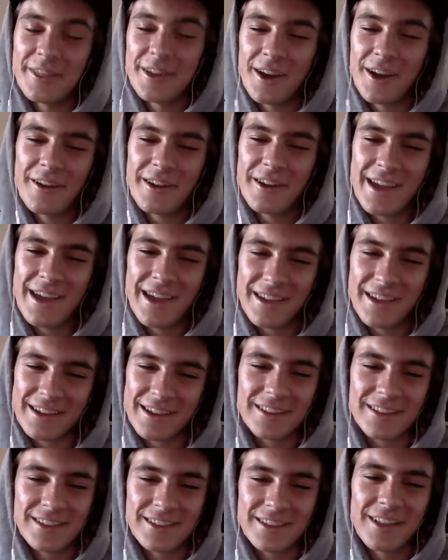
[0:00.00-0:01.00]
Oh yeah,
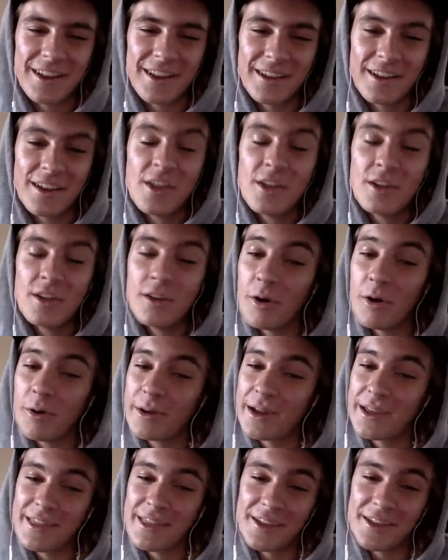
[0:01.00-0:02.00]
because a lot of
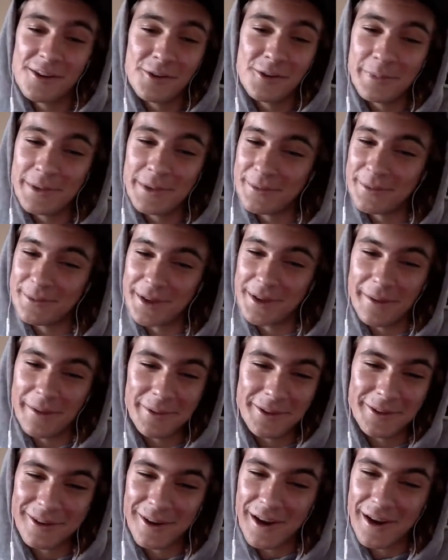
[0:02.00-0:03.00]
that new
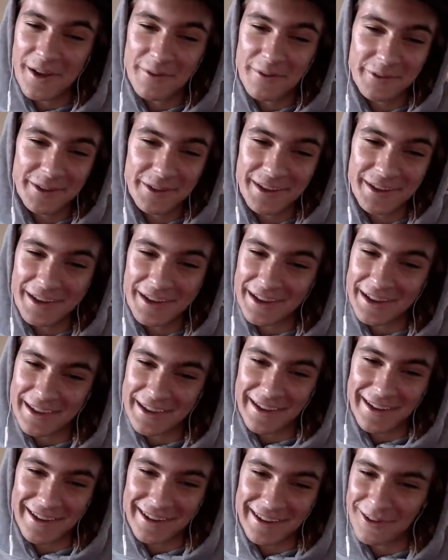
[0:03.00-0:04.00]
BMW graphic, I
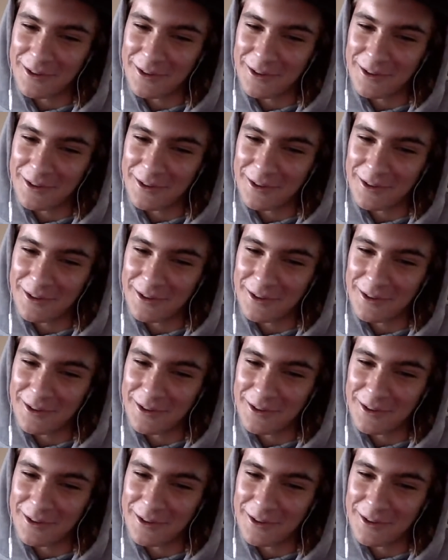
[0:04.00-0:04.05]
can't get